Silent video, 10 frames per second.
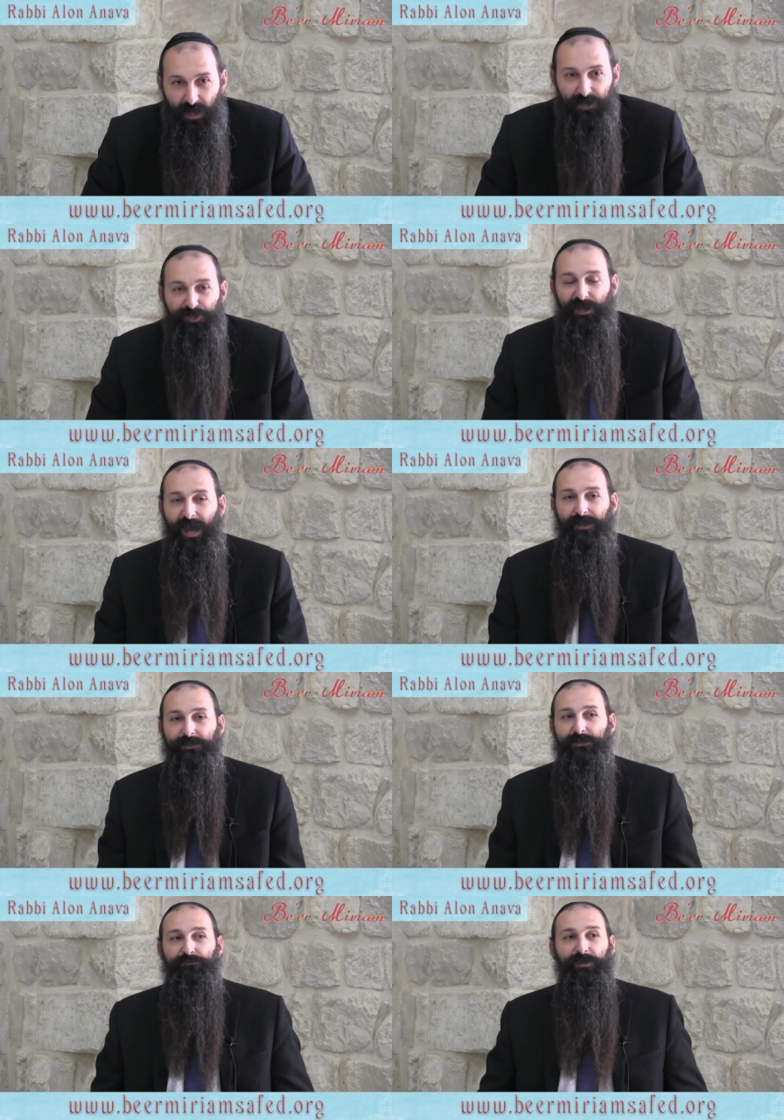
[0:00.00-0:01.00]
And she
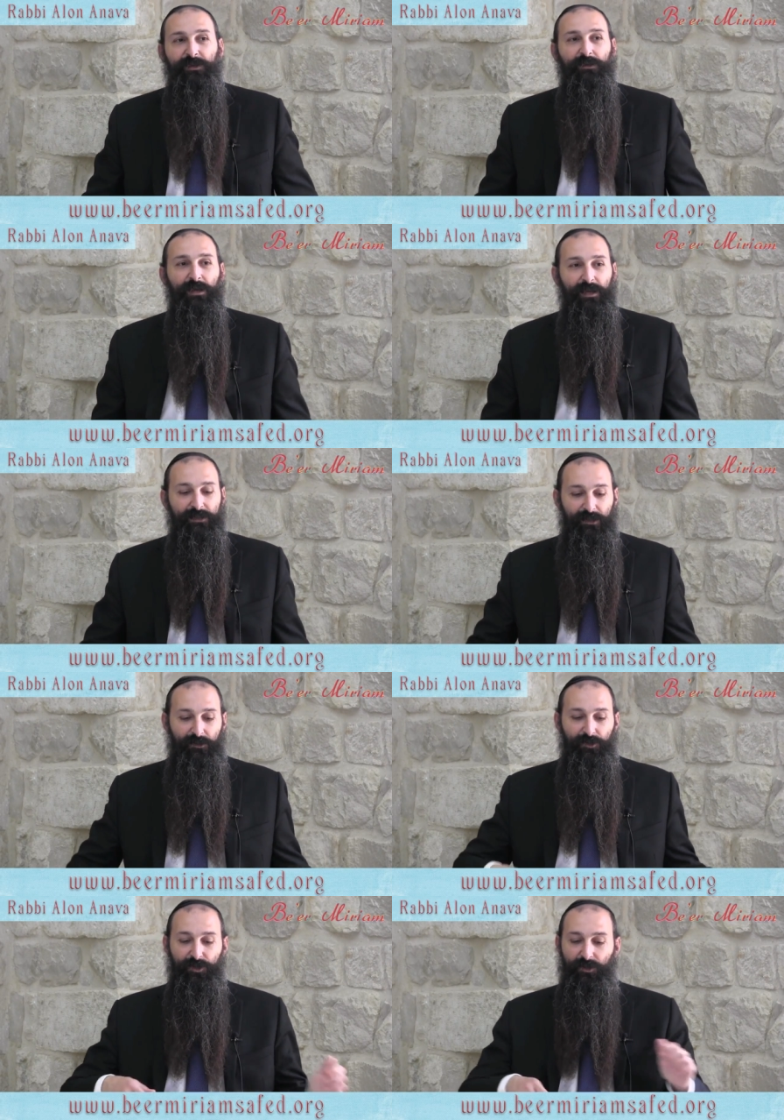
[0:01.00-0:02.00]
asks me, and I
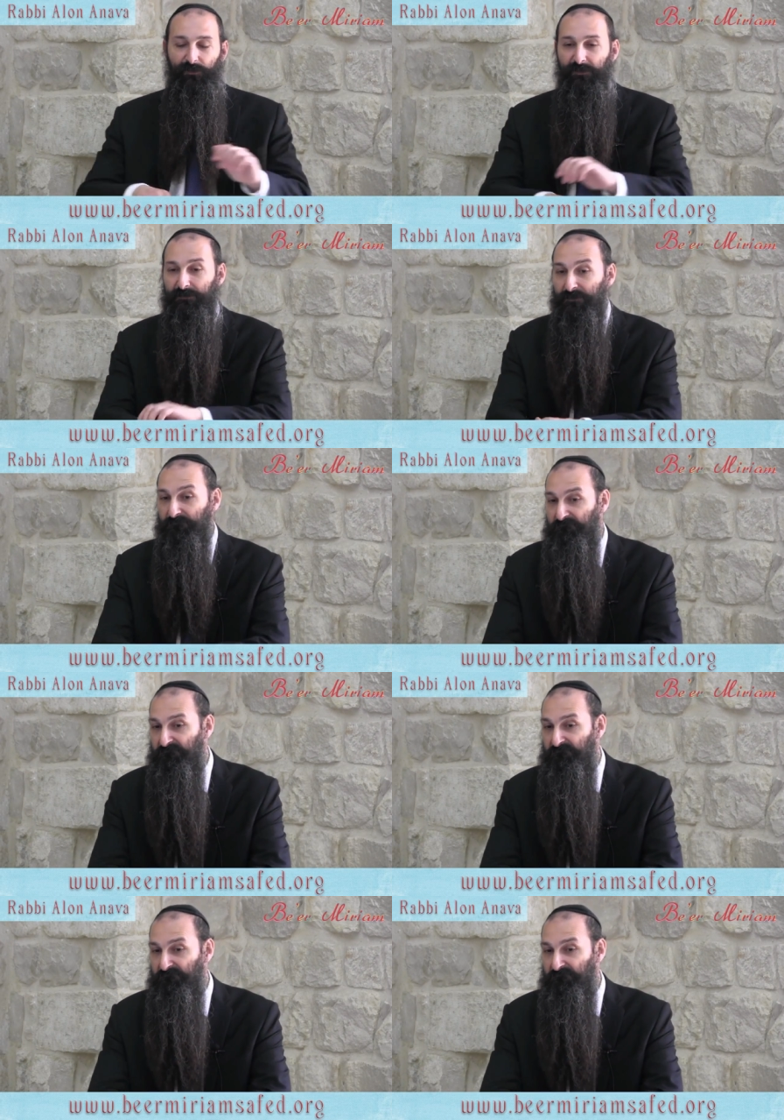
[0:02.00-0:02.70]
tell her, you know what?